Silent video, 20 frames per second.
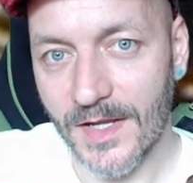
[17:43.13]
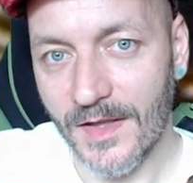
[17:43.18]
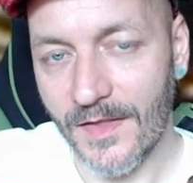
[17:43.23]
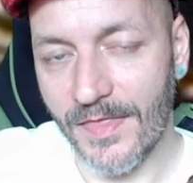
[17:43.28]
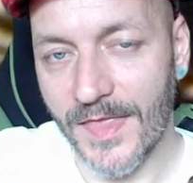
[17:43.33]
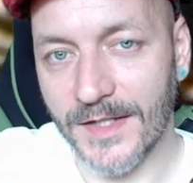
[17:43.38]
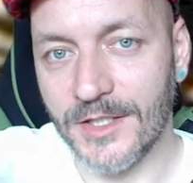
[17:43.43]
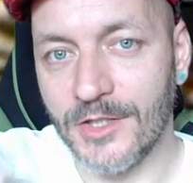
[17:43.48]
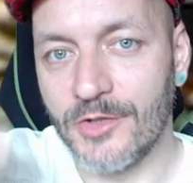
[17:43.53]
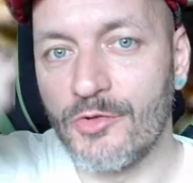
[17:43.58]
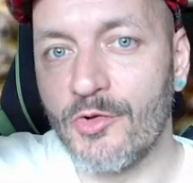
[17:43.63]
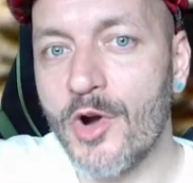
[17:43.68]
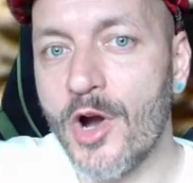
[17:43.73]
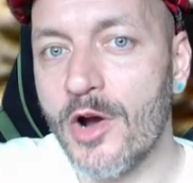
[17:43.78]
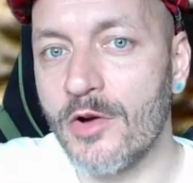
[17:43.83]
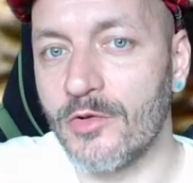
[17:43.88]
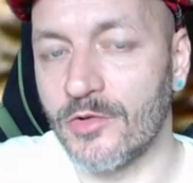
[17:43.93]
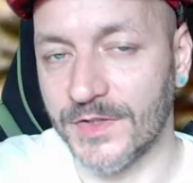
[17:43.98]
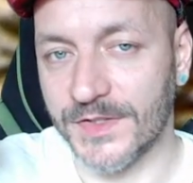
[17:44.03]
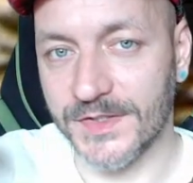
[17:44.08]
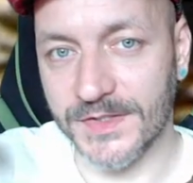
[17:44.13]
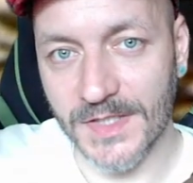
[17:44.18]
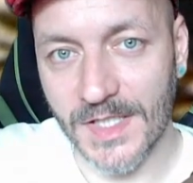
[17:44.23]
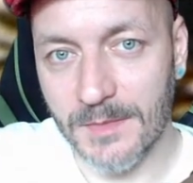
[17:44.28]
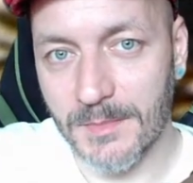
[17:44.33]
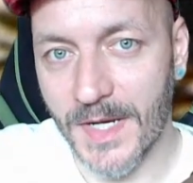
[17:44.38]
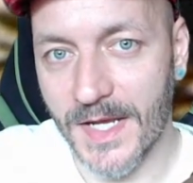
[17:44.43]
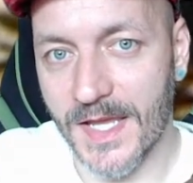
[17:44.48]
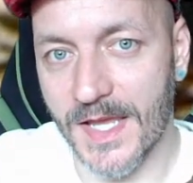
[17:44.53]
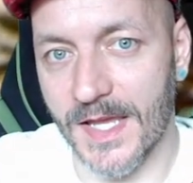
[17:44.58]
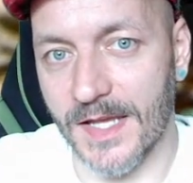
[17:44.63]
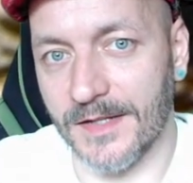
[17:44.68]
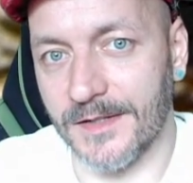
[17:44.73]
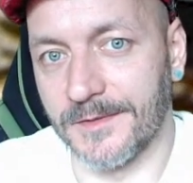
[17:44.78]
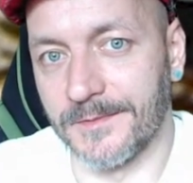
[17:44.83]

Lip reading: that grows in my head.